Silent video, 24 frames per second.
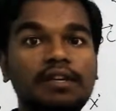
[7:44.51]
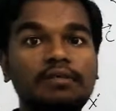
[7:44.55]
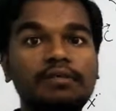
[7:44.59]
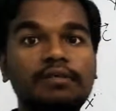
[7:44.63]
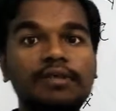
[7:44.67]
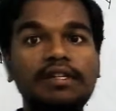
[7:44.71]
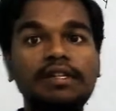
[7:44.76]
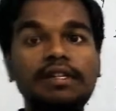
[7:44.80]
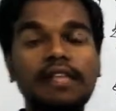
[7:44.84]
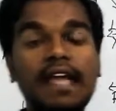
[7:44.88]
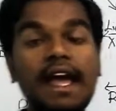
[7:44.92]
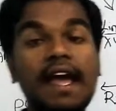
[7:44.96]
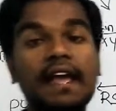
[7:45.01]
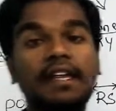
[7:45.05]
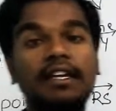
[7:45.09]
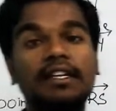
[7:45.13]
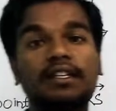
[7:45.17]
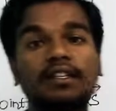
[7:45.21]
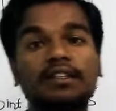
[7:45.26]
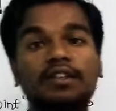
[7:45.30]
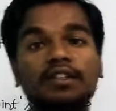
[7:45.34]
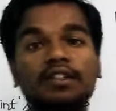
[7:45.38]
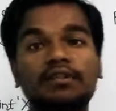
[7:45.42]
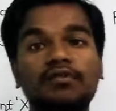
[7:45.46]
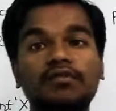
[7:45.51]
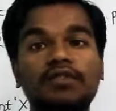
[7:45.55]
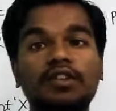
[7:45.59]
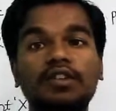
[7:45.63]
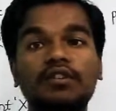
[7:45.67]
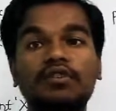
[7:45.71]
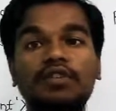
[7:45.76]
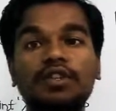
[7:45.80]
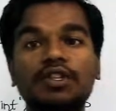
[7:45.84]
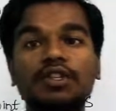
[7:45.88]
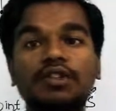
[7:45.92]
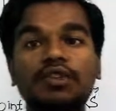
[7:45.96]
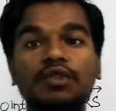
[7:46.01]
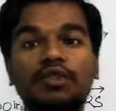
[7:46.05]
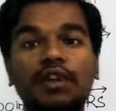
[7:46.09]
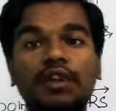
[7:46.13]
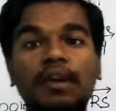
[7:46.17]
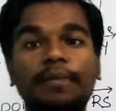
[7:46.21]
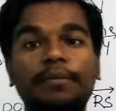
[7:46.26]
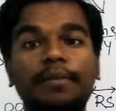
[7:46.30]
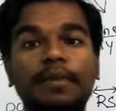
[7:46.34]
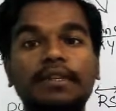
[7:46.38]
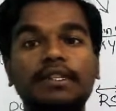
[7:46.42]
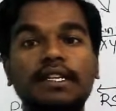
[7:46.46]
means angle. We are going to
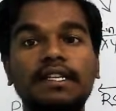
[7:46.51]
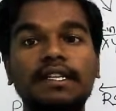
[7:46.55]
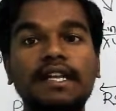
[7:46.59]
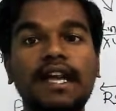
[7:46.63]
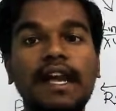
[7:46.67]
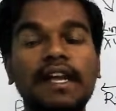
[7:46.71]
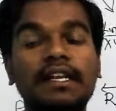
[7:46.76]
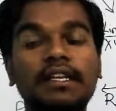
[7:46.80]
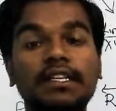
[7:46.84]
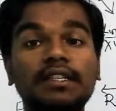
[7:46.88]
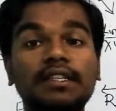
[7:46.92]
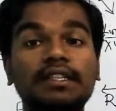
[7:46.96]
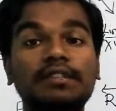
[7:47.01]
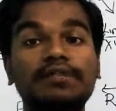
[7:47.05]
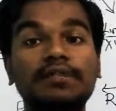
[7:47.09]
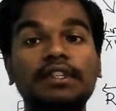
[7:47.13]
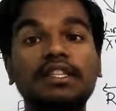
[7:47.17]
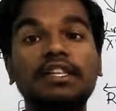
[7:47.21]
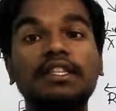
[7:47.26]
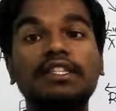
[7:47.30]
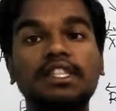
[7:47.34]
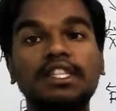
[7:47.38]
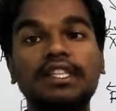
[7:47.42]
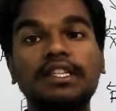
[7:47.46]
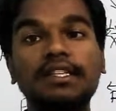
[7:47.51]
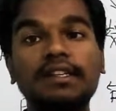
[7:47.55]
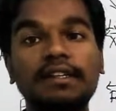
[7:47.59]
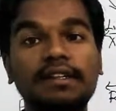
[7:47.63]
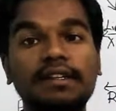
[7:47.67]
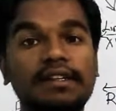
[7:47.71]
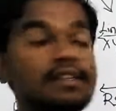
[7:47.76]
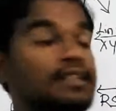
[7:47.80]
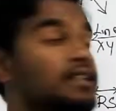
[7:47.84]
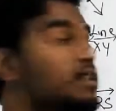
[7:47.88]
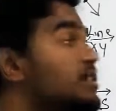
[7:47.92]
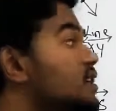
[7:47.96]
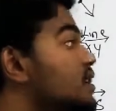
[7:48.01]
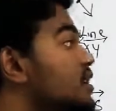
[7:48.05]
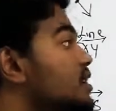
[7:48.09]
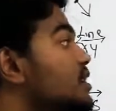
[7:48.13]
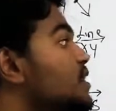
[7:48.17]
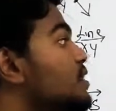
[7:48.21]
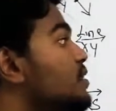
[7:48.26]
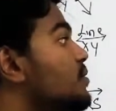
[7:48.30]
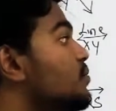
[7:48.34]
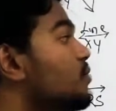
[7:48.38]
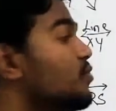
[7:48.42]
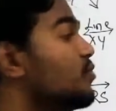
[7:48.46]
represent angles with the thetas
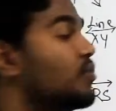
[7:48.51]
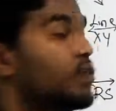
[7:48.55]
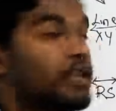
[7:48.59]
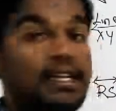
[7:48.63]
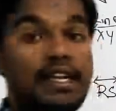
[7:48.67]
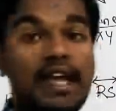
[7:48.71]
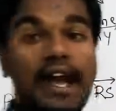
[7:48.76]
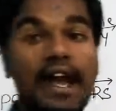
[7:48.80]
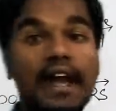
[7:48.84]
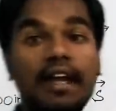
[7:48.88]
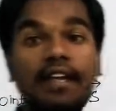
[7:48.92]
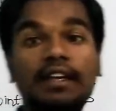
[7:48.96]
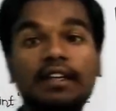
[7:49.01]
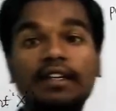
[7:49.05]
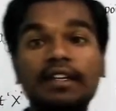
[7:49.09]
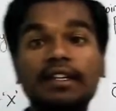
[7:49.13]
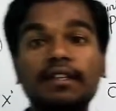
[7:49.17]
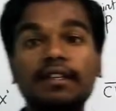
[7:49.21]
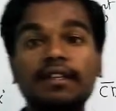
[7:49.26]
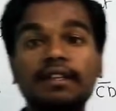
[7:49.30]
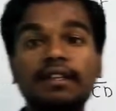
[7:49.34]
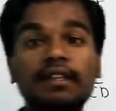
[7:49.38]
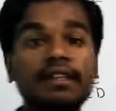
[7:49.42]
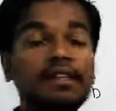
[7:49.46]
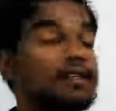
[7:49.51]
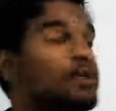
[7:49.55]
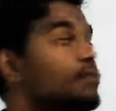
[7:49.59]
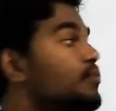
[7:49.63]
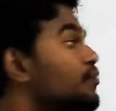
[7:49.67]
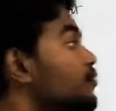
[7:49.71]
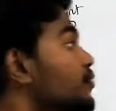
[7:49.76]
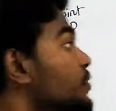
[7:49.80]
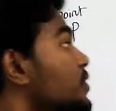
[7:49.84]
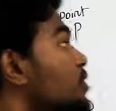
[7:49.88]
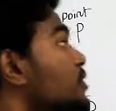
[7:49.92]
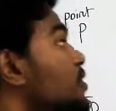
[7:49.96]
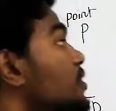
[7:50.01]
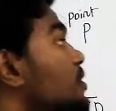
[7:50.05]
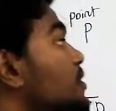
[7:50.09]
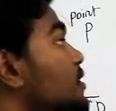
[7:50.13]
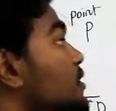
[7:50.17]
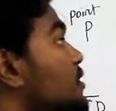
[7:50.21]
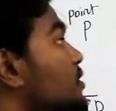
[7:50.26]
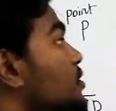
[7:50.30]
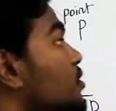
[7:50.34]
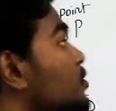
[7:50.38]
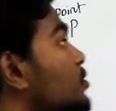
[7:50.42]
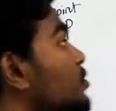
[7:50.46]
more in higher classes.
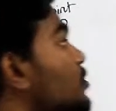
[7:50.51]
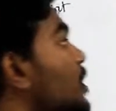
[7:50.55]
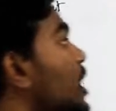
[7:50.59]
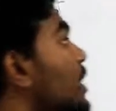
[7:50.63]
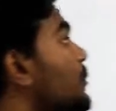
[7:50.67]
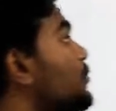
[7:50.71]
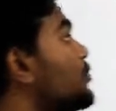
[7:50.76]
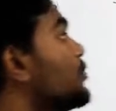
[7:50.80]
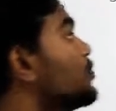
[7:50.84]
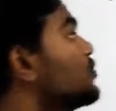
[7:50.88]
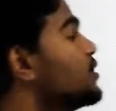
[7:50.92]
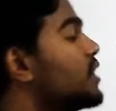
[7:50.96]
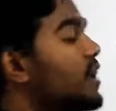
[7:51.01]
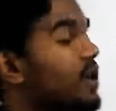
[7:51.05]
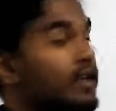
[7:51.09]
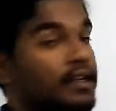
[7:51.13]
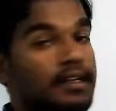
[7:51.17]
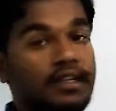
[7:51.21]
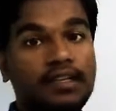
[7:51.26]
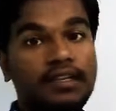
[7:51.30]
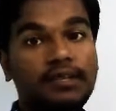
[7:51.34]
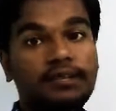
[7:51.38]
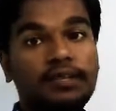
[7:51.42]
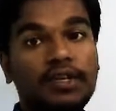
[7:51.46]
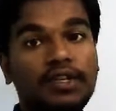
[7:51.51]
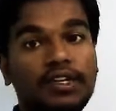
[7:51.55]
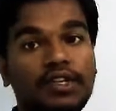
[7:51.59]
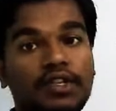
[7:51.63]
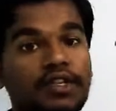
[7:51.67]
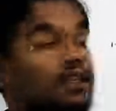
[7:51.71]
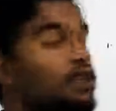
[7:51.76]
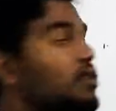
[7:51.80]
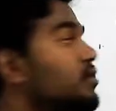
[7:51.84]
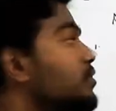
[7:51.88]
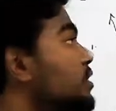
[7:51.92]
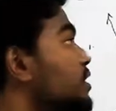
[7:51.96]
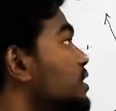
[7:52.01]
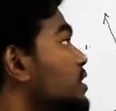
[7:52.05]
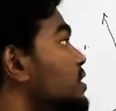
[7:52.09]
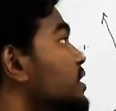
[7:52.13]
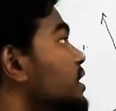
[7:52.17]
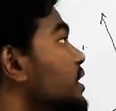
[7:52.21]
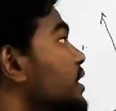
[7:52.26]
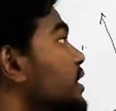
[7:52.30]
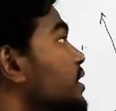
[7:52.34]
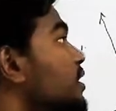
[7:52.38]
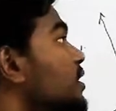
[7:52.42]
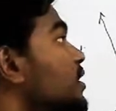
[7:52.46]
So obtuse angles majorly will
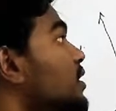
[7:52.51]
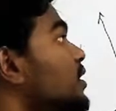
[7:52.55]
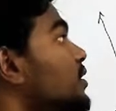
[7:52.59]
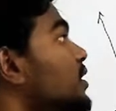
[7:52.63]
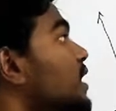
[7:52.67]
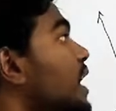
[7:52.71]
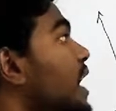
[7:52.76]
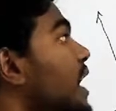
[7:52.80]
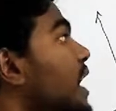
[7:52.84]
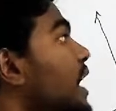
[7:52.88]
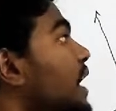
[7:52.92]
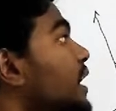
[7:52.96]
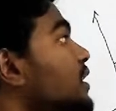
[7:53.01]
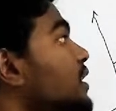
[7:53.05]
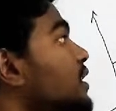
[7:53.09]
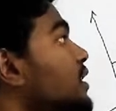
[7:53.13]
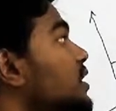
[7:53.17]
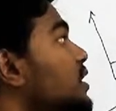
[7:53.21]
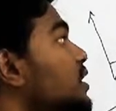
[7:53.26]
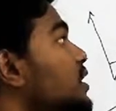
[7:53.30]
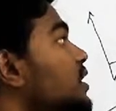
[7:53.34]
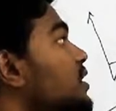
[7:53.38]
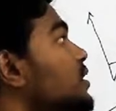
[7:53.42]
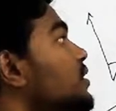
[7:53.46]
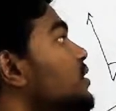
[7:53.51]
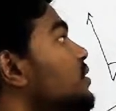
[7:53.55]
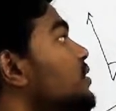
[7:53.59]
take the angle